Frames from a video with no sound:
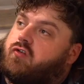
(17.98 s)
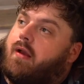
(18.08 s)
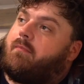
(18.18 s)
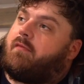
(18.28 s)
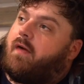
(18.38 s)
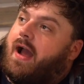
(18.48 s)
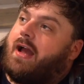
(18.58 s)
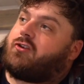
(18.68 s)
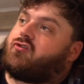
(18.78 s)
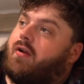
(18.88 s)
Shrimp
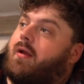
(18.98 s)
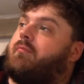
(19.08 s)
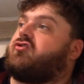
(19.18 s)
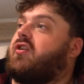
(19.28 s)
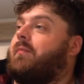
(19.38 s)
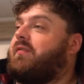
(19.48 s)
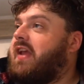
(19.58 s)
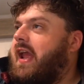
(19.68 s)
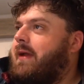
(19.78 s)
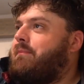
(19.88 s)
fried shrimp, shrimp
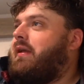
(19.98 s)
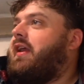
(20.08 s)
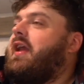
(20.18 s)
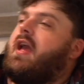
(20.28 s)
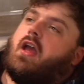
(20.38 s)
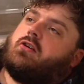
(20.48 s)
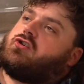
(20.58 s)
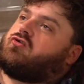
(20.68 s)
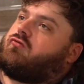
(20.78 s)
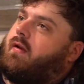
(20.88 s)
scampi,
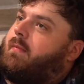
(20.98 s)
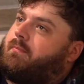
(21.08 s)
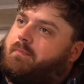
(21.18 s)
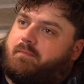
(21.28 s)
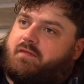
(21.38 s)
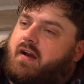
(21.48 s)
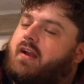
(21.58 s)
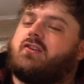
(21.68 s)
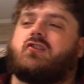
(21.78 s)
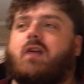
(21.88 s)
shrimp
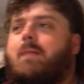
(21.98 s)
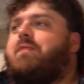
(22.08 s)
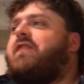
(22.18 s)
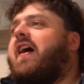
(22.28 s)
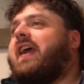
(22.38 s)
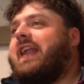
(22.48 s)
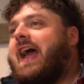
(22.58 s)
fuck, shrimp fucking